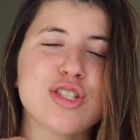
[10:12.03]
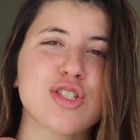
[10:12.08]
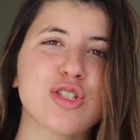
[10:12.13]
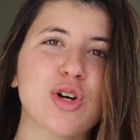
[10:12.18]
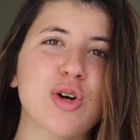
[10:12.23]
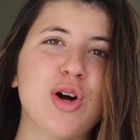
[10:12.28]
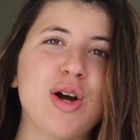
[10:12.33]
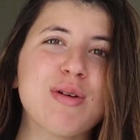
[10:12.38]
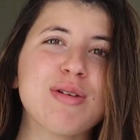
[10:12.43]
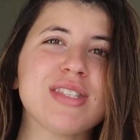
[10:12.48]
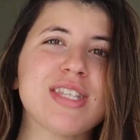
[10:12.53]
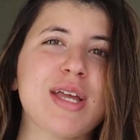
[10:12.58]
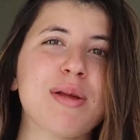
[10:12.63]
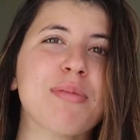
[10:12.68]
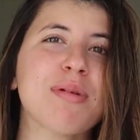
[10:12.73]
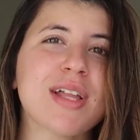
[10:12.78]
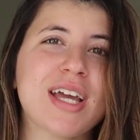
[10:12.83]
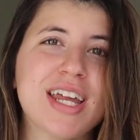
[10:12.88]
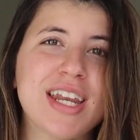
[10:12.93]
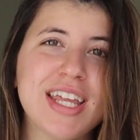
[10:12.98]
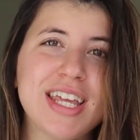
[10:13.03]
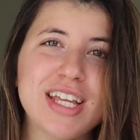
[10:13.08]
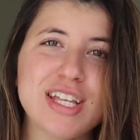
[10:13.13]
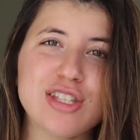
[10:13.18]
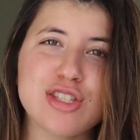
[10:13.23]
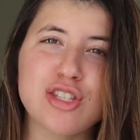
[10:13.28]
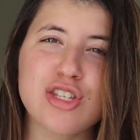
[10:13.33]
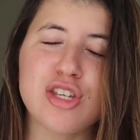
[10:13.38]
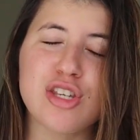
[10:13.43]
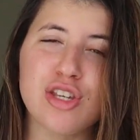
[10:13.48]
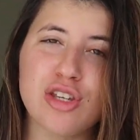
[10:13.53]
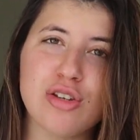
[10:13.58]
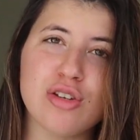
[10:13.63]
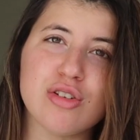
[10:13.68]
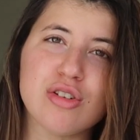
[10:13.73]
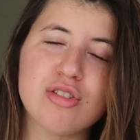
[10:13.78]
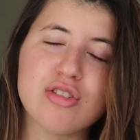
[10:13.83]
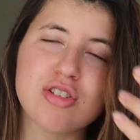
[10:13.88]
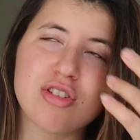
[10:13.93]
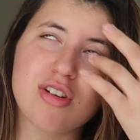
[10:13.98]
So I would say planning is
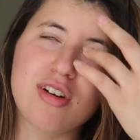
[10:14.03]
huge.